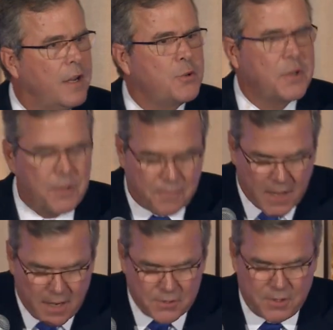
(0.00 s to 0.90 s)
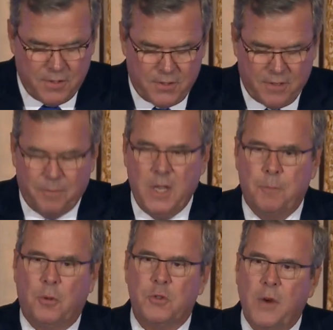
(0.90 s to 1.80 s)
hundreds of thousands of
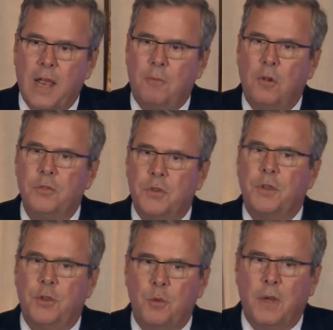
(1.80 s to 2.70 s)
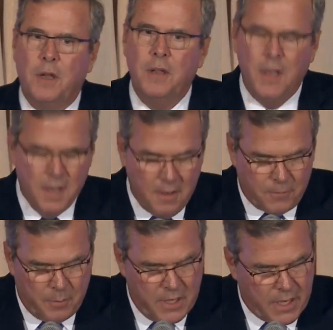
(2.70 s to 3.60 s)
people travel to Cuba
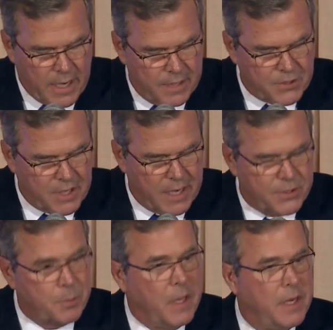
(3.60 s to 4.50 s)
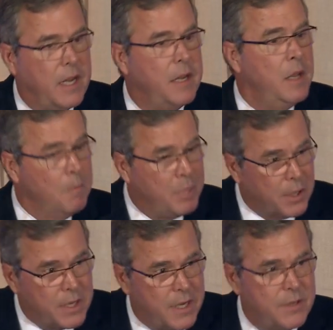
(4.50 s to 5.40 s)
from the United States, spending
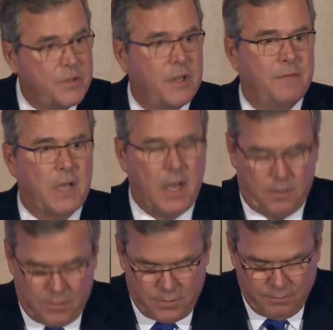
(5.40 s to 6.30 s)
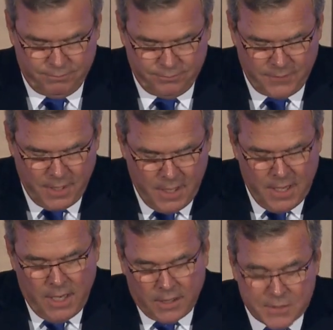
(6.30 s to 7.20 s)
billions of dollars.
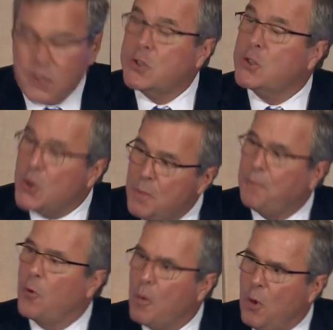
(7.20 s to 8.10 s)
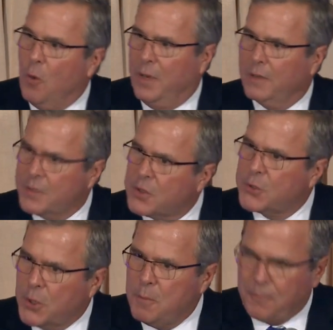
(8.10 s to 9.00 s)
Let's assume for a moment, let's
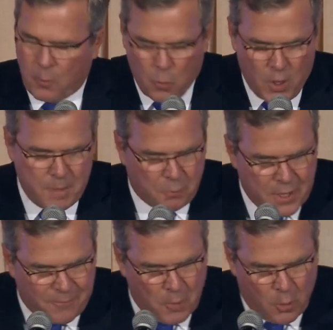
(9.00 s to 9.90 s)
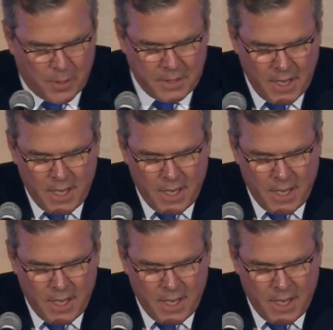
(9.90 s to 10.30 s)
assume for one brief moment,